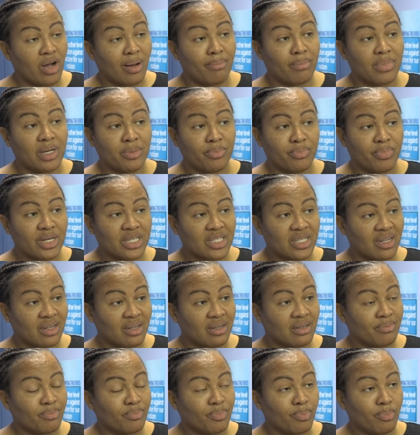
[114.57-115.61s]
our blood pressure
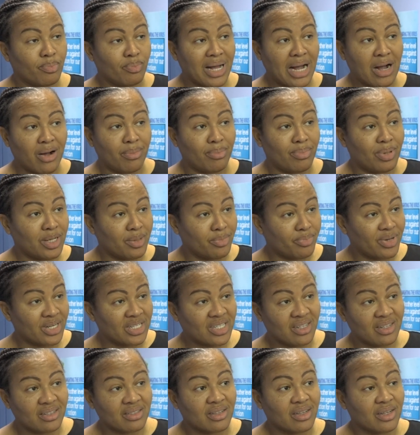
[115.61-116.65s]
our blood
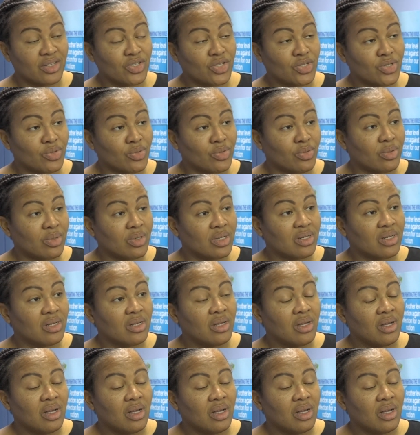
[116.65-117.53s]
pressure is controlled